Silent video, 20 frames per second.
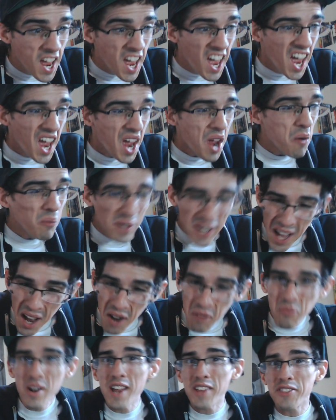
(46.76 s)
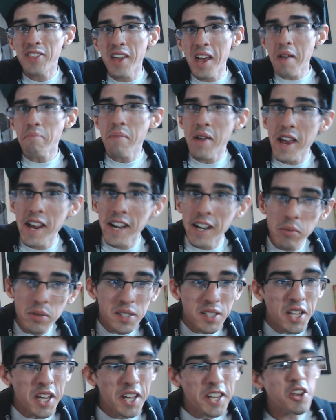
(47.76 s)
And when I read that, man, it was
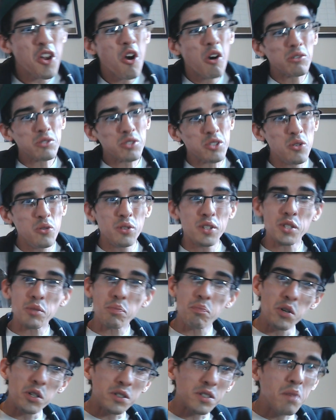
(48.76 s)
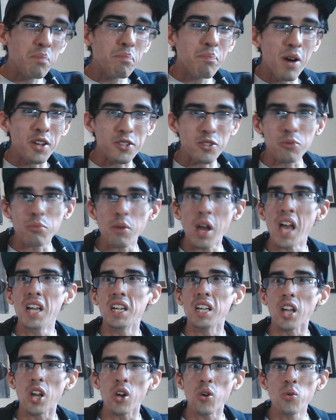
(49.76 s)
like, y'all two just put the puzzle.
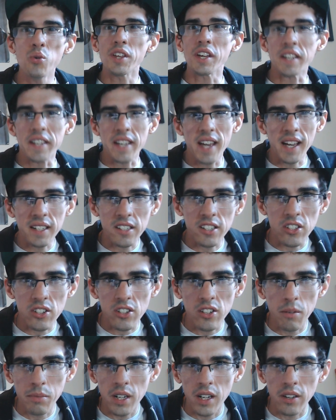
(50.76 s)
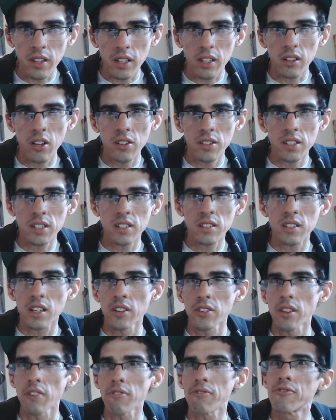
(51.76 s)
Hello, the cat just jumped out of the closet, scared the
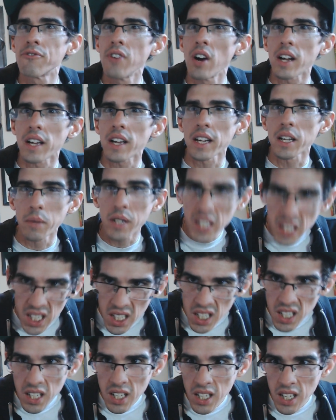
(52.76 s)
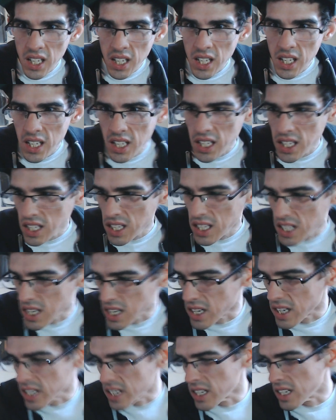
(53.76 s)
fuck out of me. There
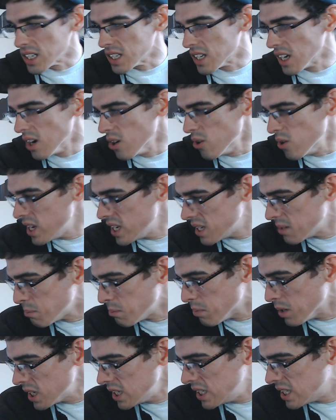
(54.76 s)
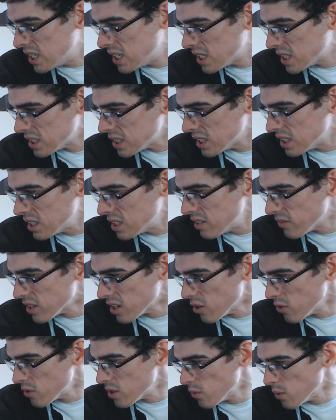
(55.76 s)
you go. Hey, buddy. Didn't even
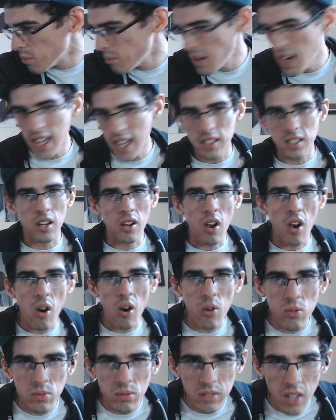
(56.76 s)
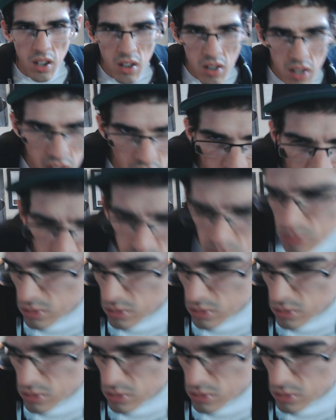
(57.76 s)
know you were back there. Hold on, hold